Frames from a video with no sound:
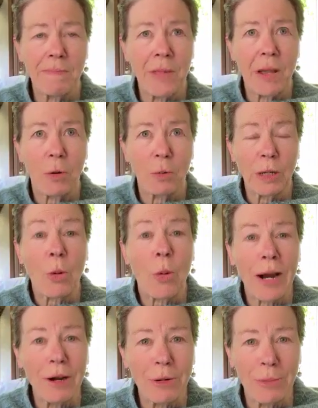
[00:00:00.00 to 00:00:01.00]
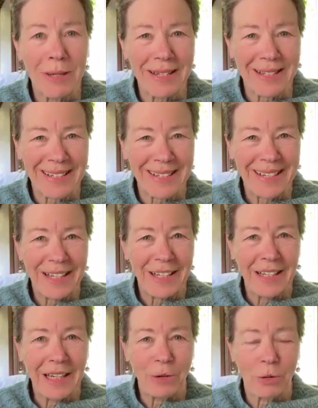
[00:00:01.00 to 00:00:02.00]
requirement
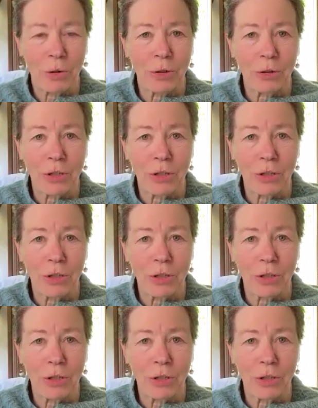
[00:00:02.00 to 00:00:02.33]
in order